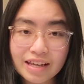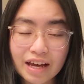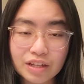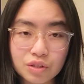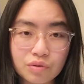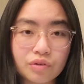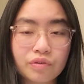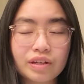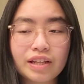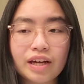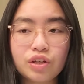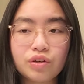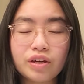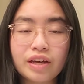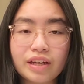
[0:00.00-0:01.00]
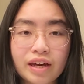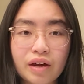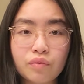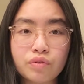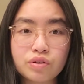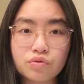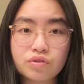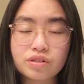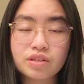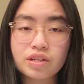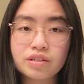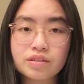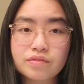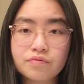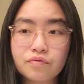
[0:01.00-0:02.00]
I do agree that you can get
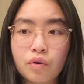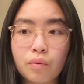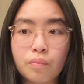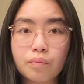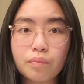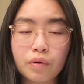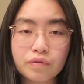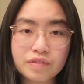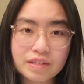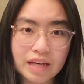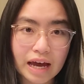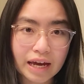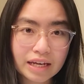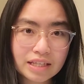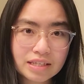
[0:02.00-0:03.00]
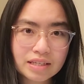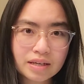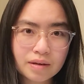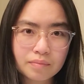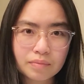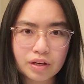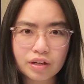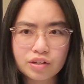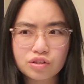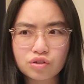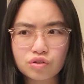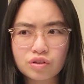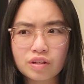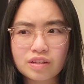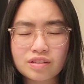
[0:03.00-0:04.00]
resources from both sides because
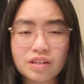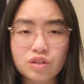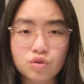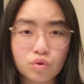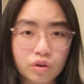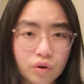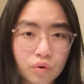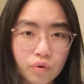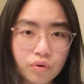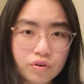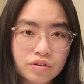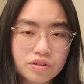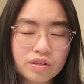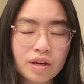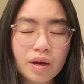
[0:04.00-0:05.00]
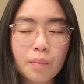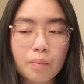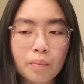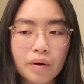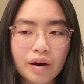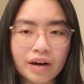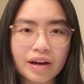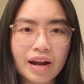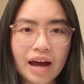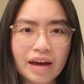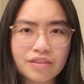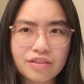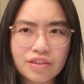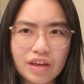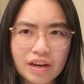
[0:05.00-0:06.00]
it's a joint course, but I
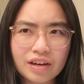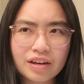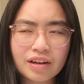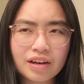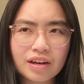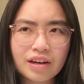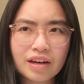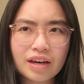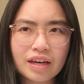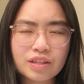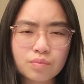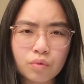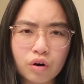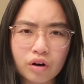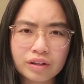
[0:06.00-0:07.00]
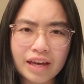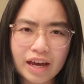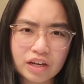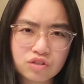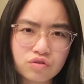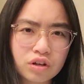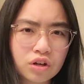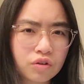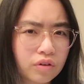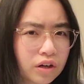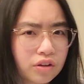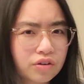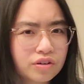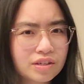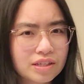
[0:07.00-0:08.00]
think it's more on the
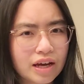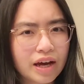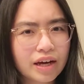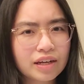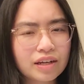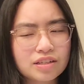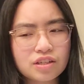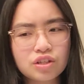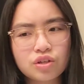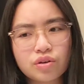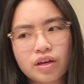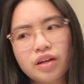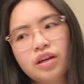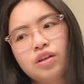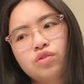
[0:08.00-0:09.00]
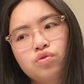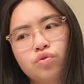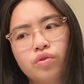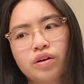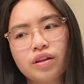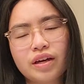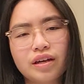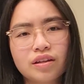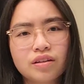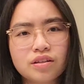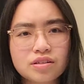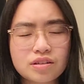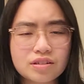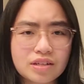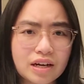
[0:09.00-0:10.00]
extracurricular side, as in you can enjoy like the
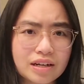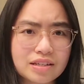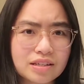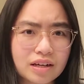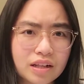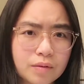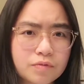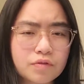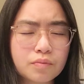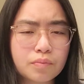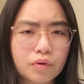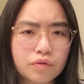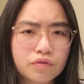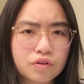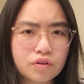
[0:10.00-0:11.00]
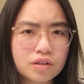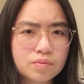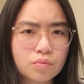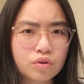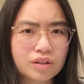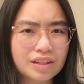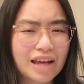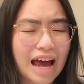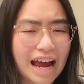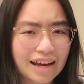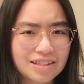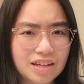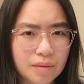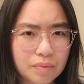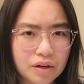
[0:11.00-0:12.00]
societies and clubs from both unis more than
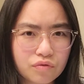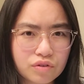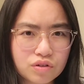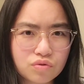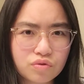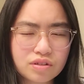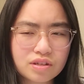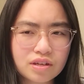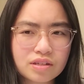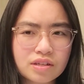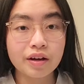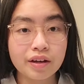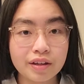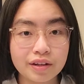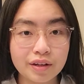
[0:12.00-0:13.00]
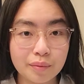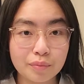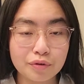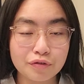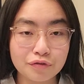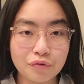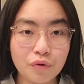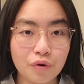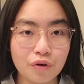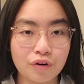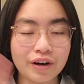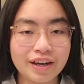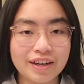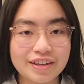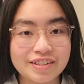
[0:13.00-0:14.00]
academic resources. Number
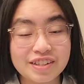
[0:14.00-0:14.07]
four is